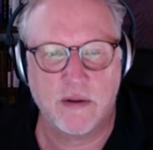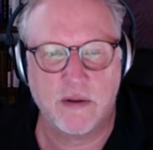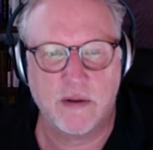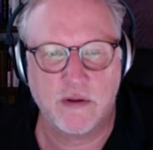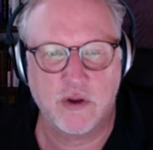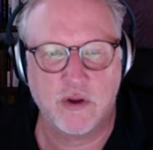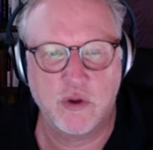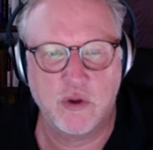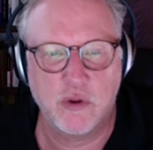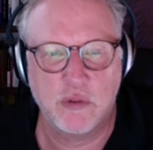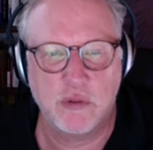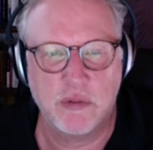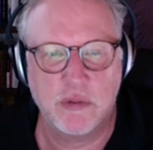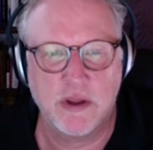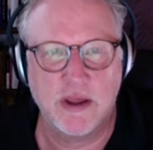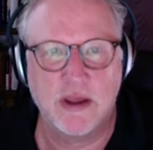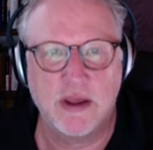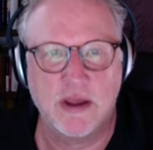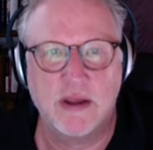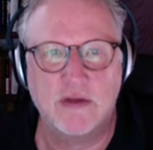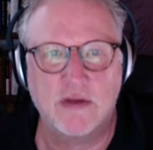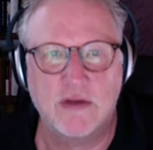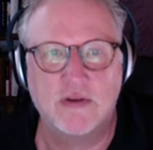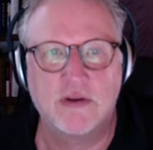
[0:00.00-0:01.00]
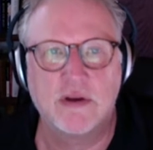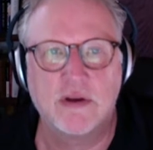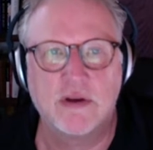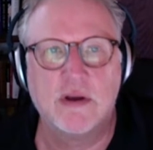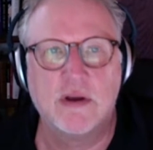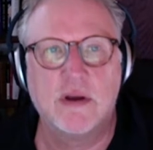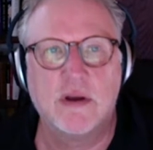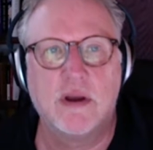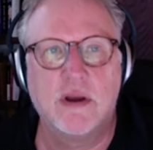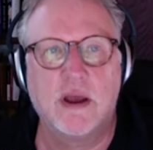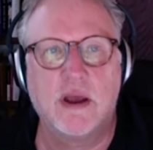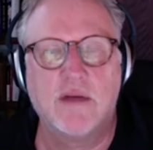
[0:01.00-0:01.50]
human beings
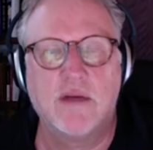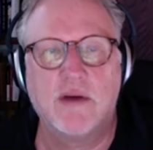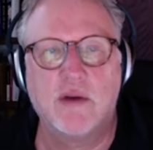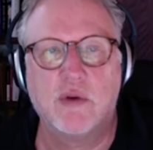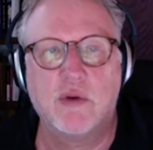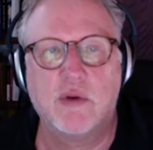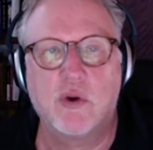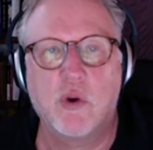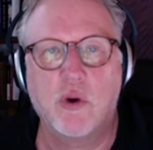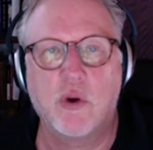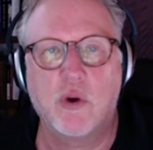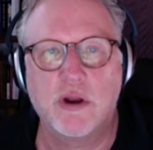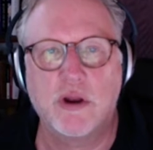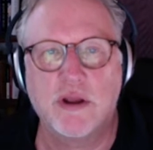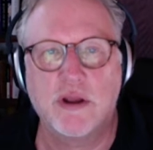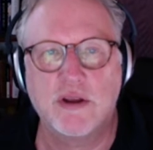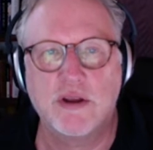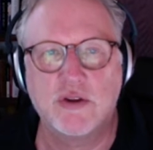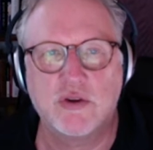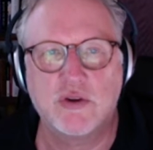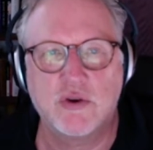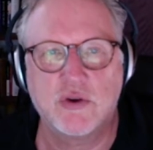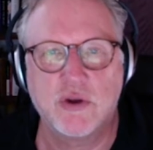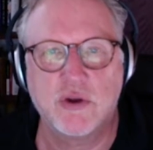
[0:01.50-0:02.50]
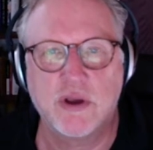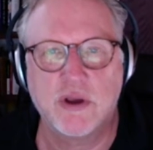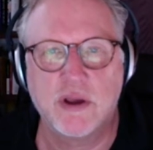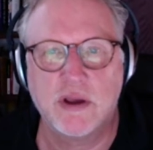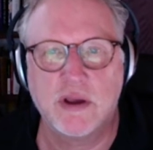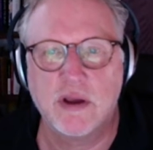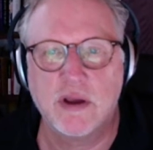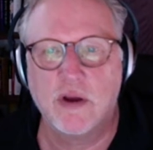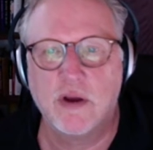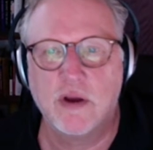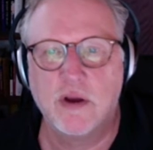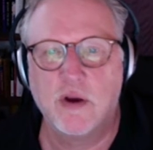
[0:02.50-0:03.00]
have had recorded
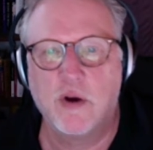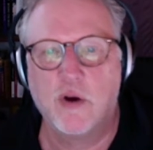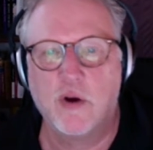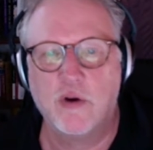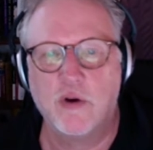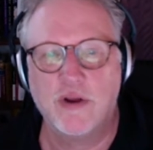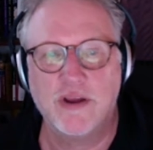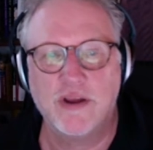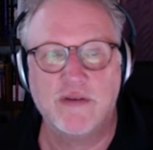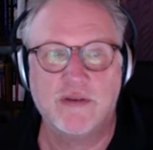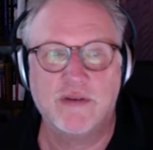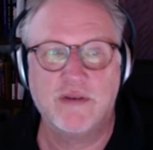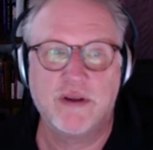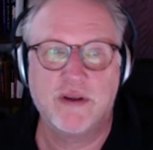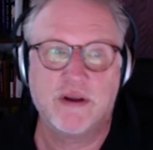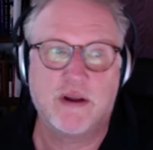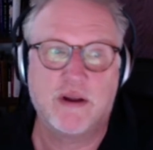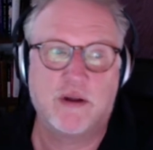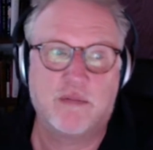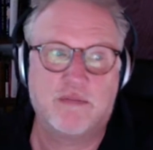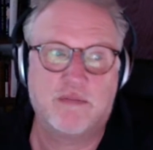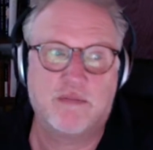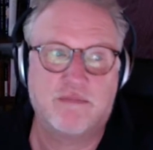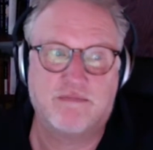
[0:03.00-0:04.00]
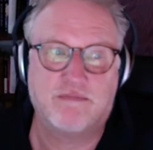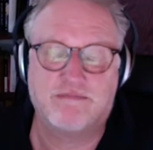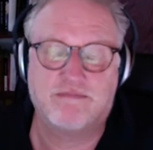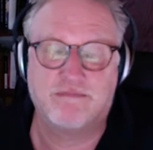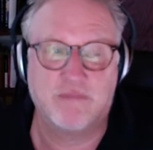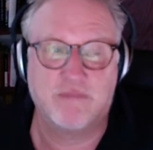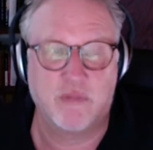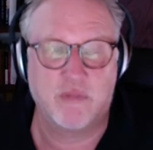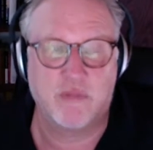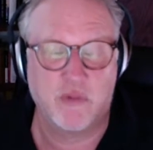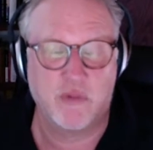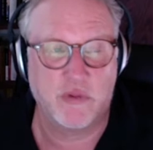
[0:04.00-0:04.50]
history, or even
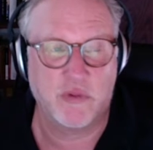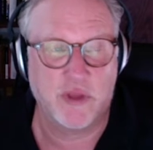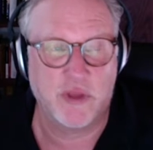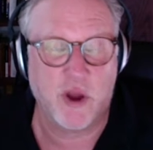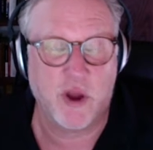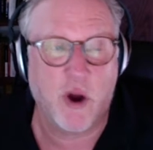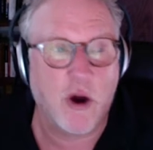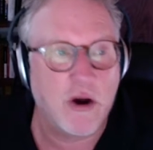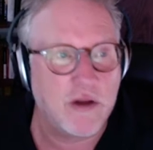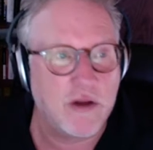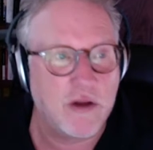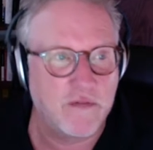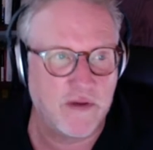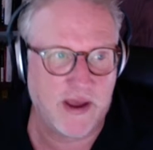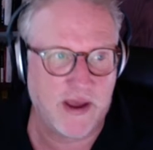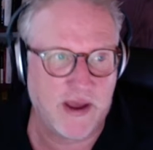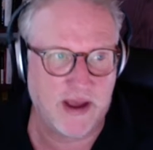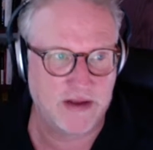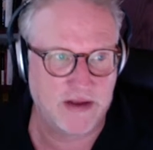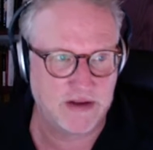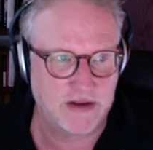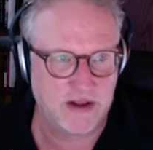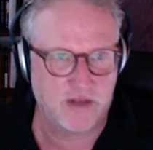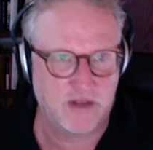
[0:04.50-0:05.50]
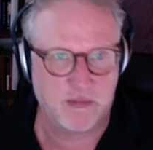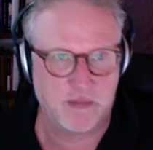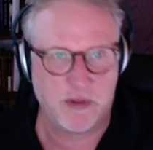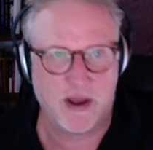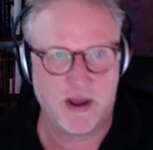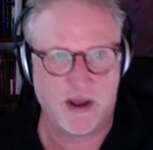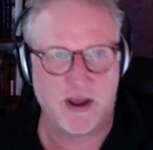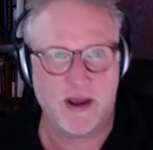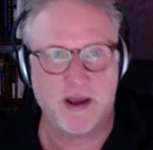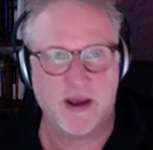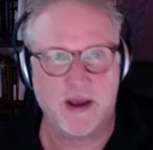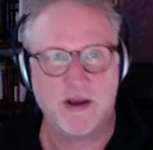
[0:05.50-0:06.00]
the artifacts left
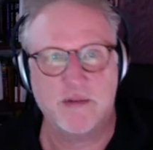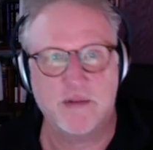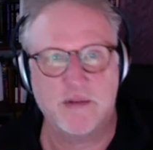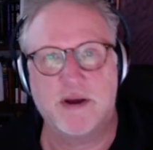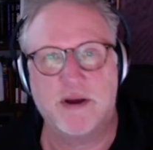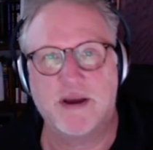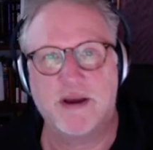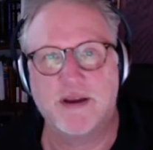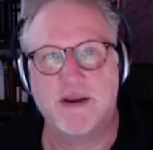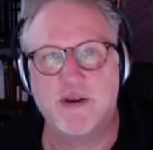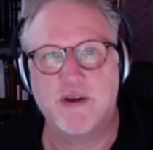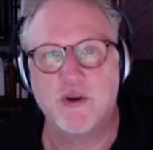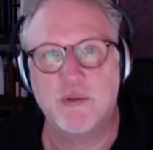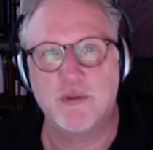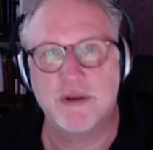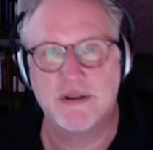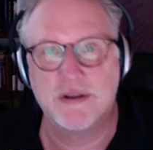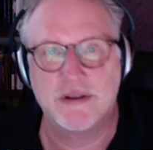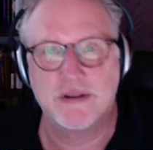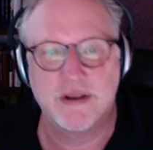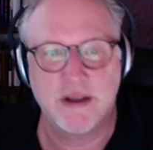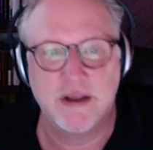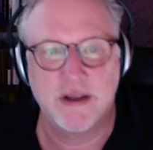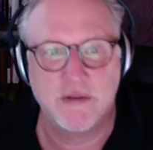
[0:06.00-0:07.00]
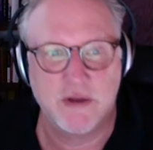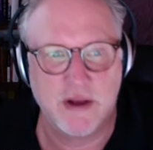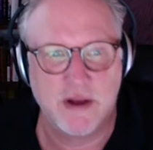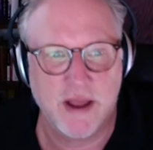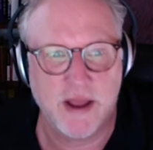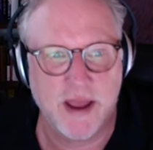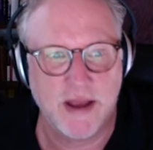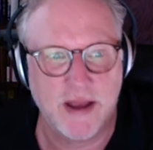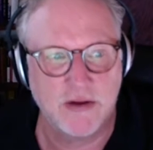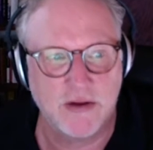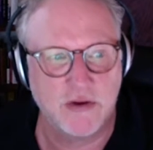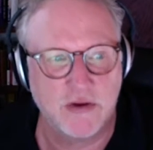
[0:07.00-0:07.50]
behind by humans and even
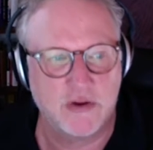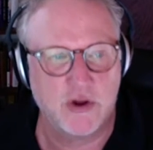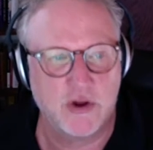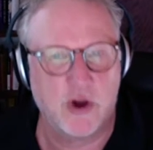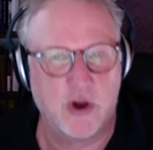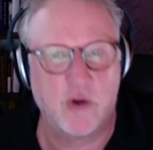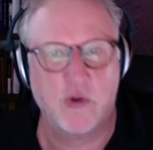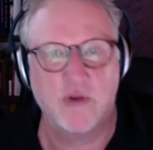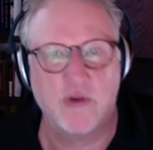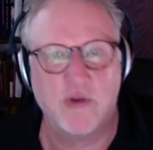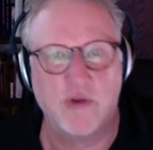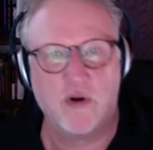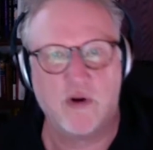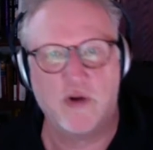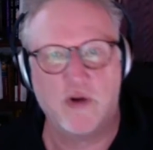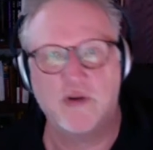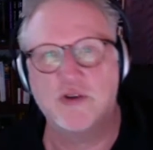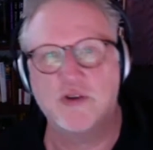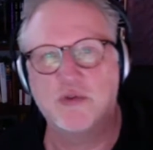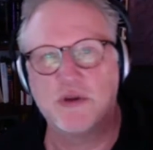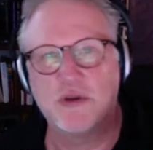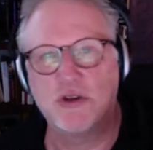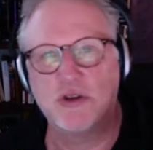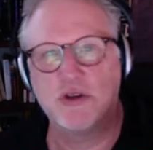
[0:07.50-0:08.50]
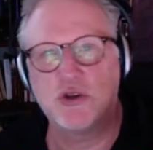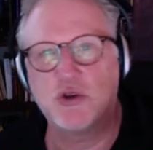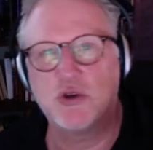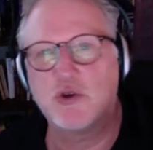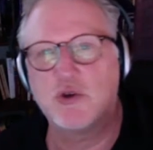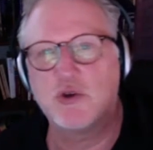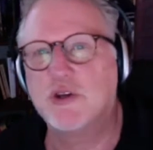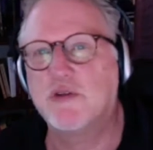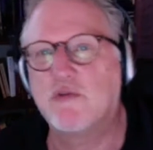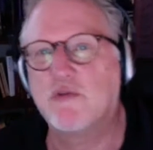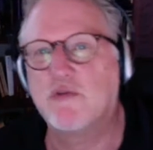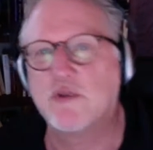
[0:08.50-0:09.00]
Neanderthal, we've always been
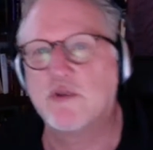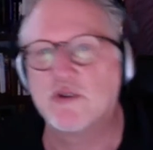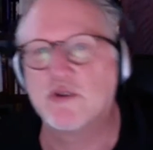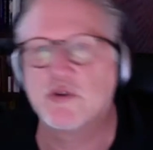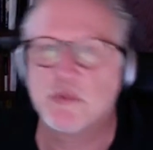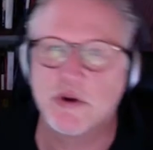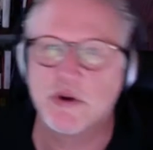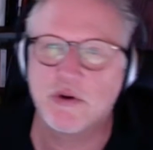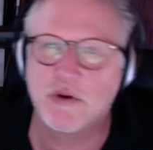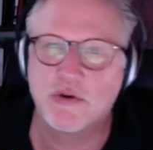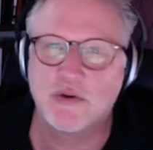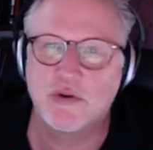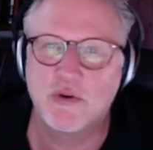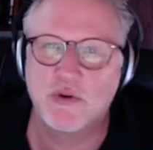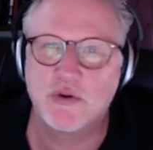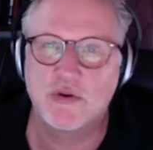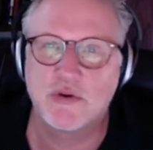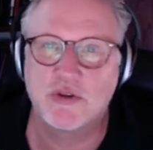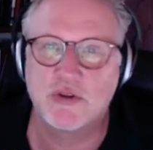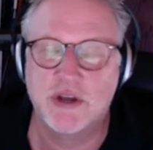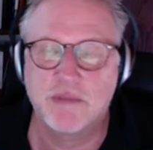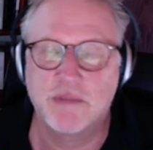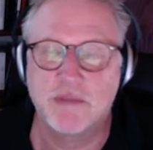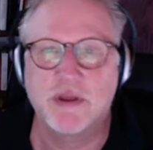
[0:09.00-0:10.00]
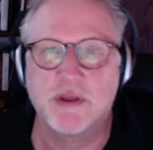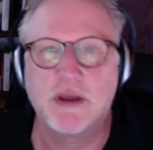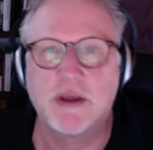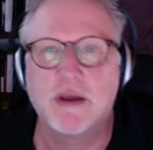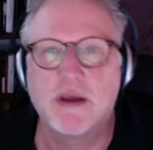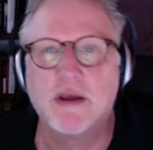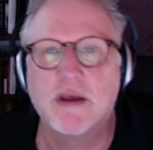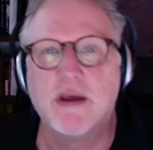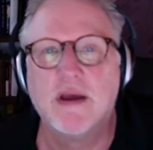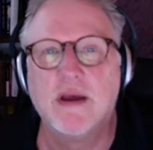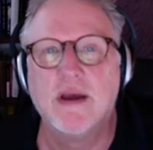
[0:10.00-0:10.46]
searching for spiritual something.